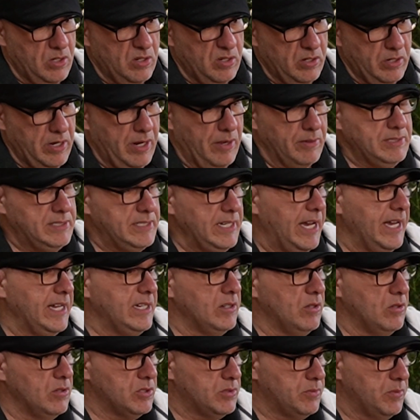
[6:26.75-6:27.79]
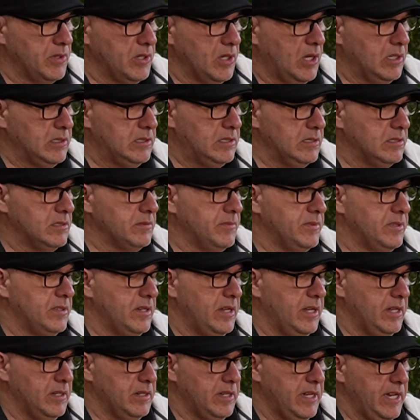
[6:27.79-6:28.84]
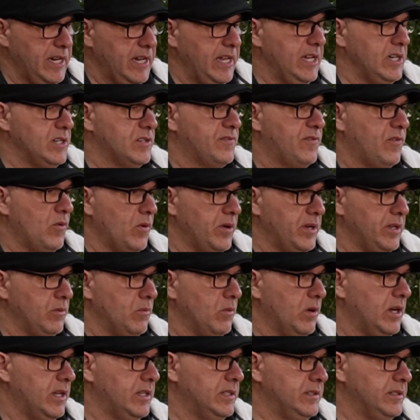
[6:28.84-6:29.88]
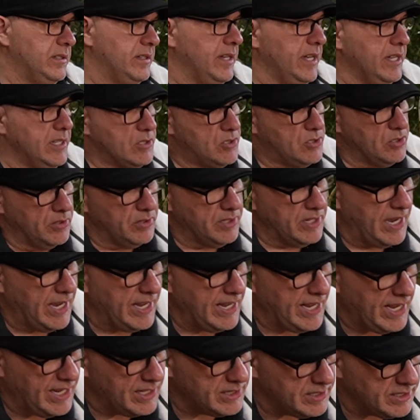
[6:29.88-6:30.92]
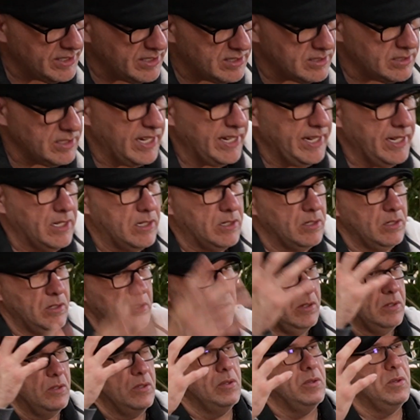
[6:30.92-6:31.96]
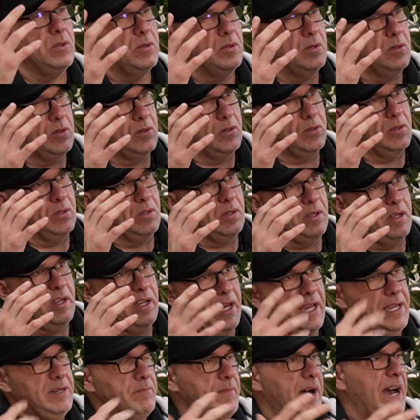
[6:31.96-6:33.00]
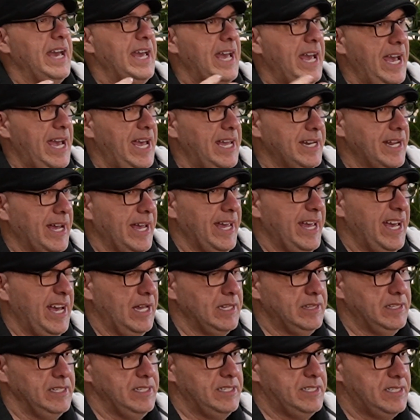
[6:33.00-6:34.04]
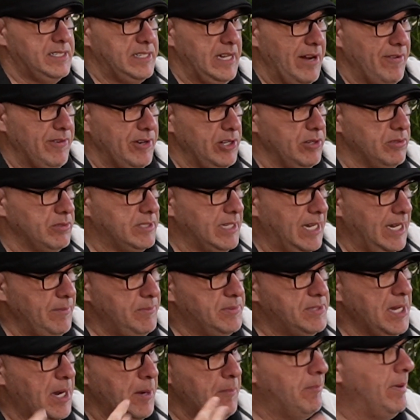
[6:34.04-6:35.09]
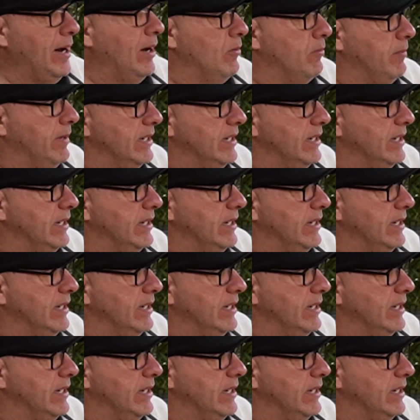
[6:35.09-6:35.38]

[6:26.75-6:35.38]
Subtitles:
you know, I was diagnosed with autism in age 41, and so that I had these like, in my head, I had these stereotypes about